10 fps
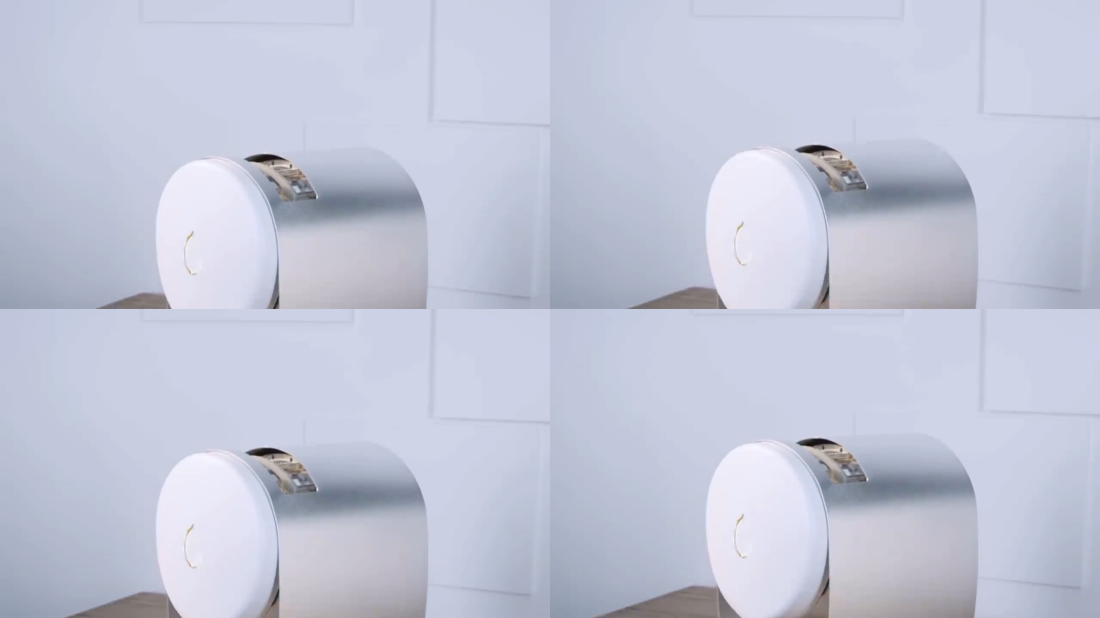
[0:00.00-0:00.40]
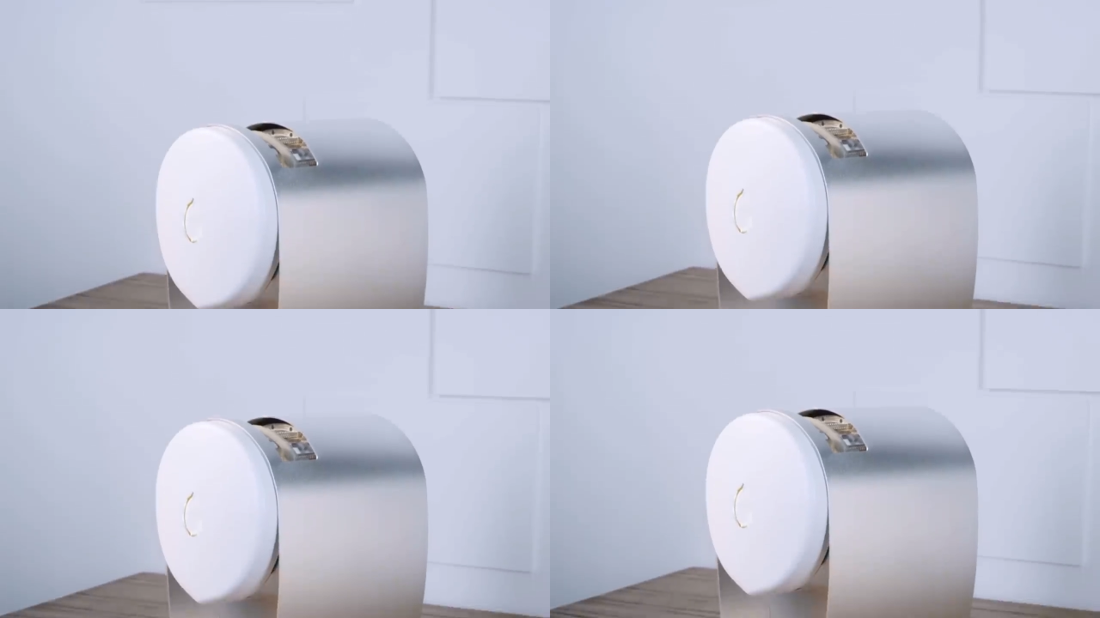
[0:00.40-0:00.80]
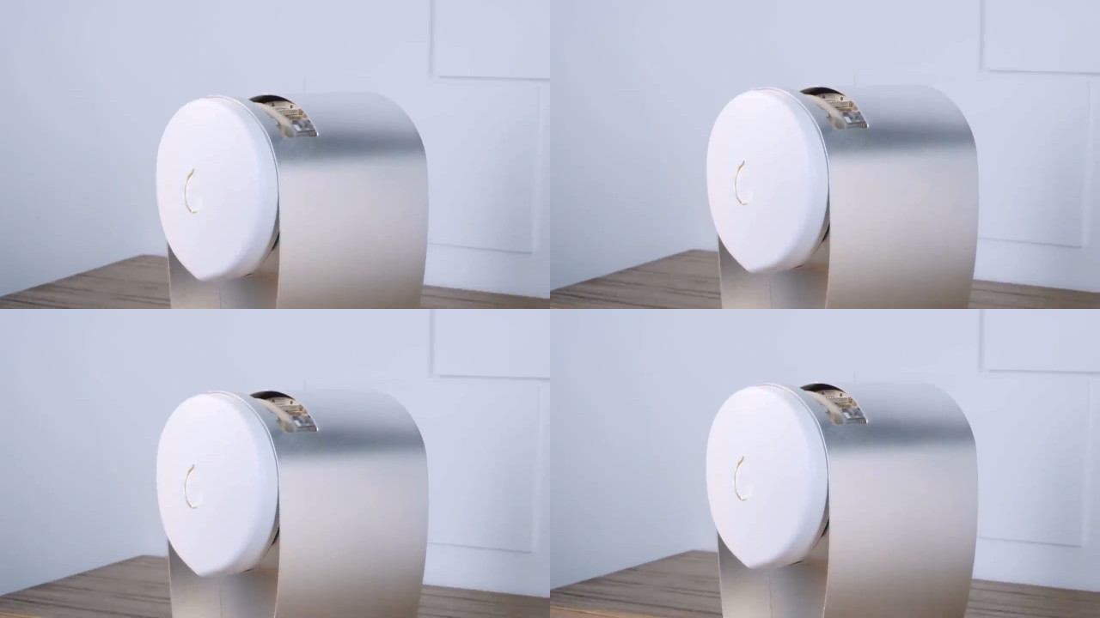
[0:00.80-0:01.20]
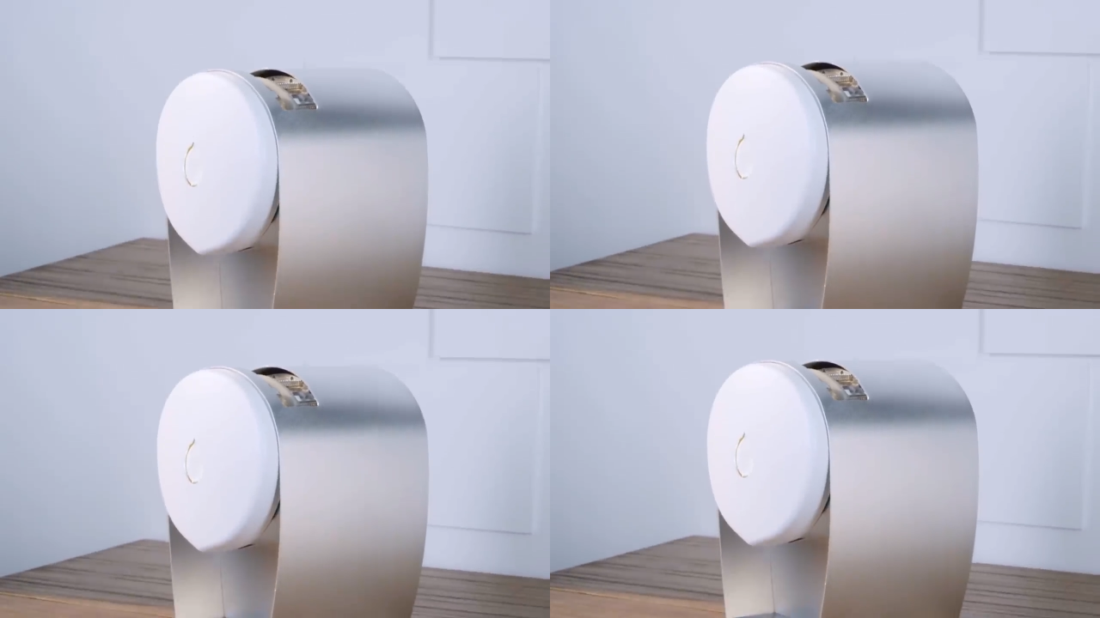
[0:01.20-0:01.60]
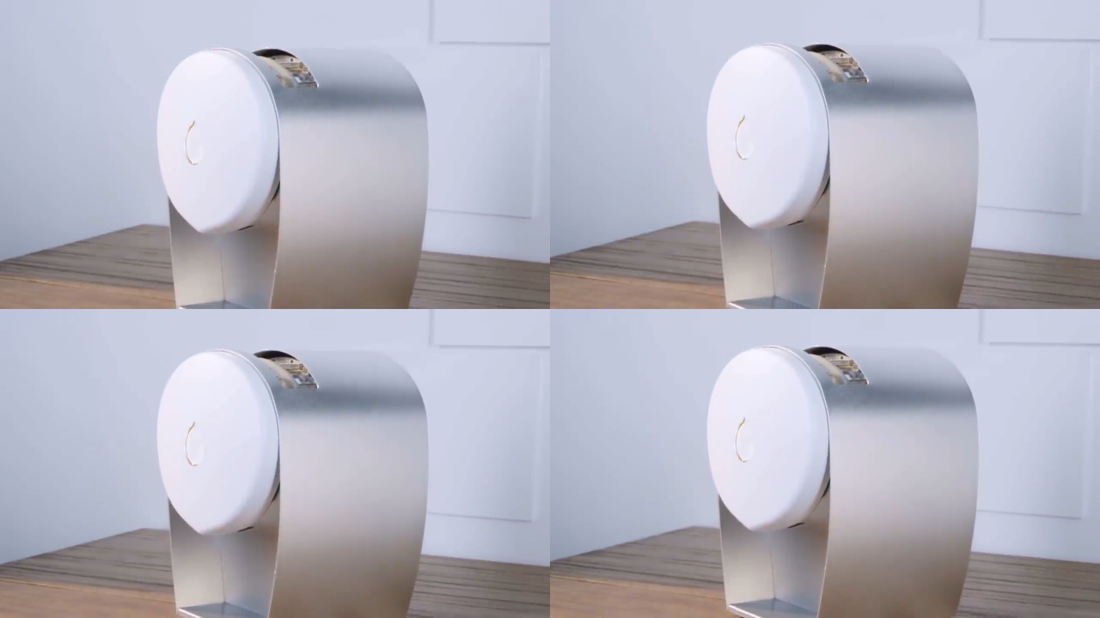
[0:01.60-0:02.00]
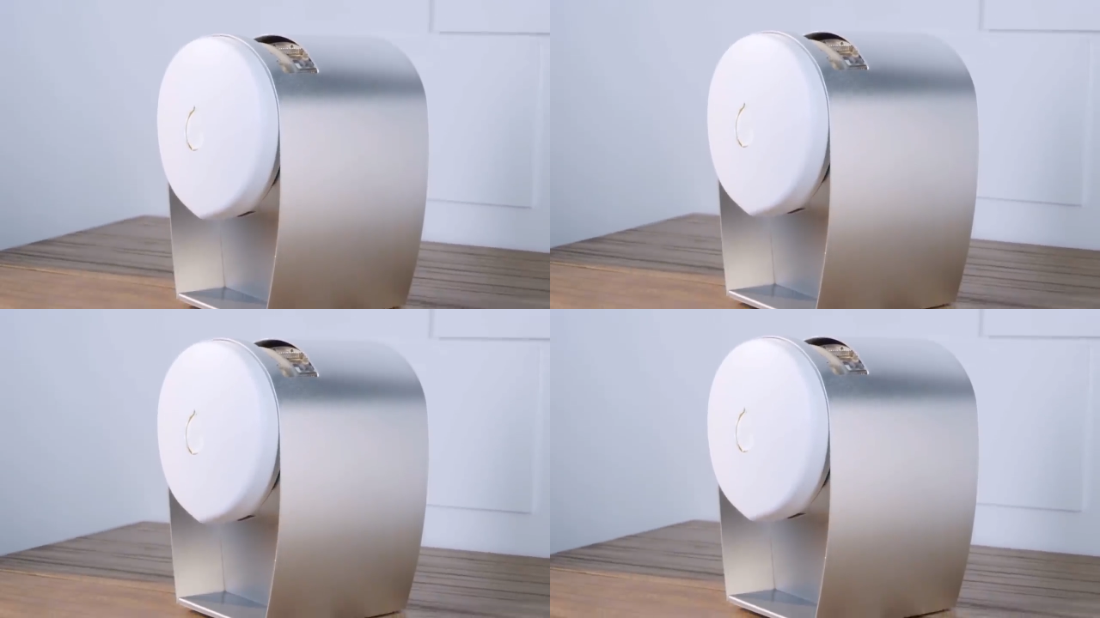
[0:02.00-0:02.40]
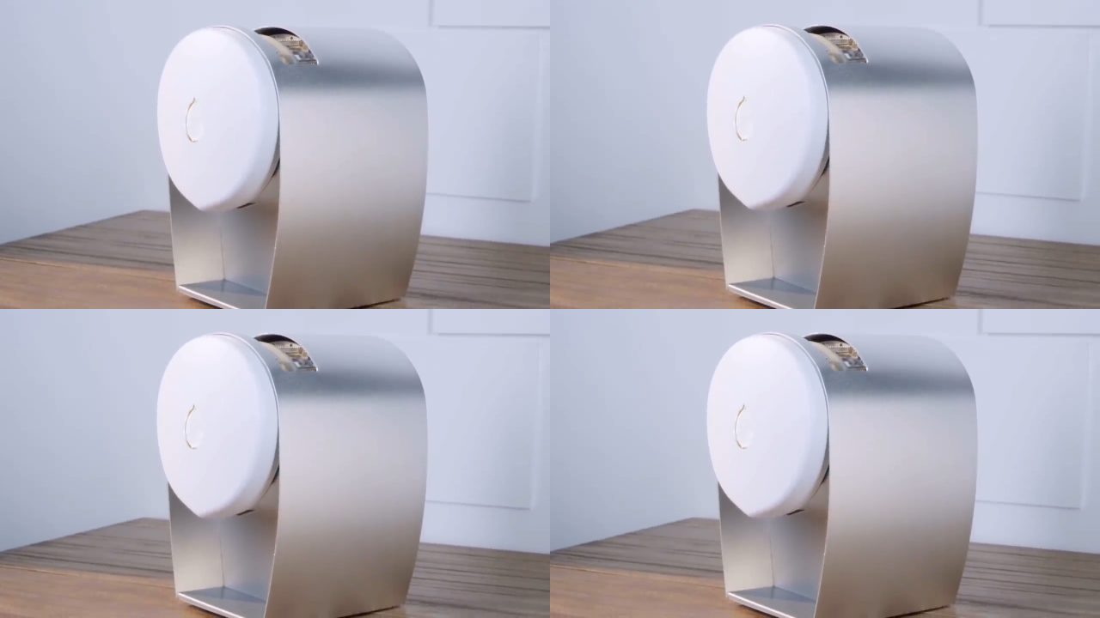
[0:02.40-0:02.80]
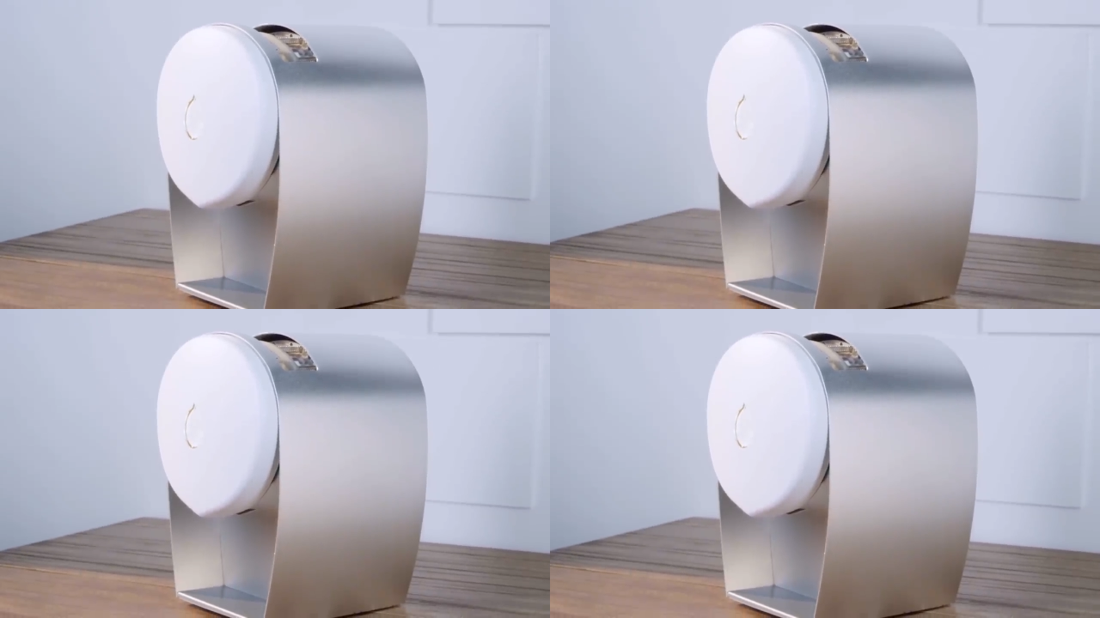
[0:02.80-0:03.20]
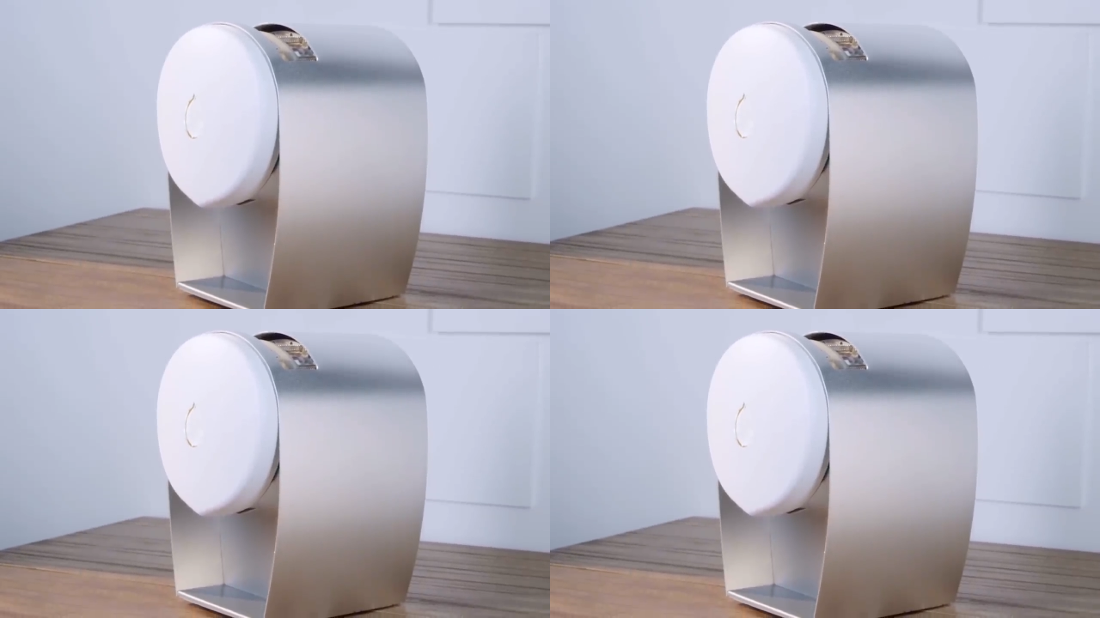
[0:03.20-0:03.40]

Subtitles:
(no speaker visible)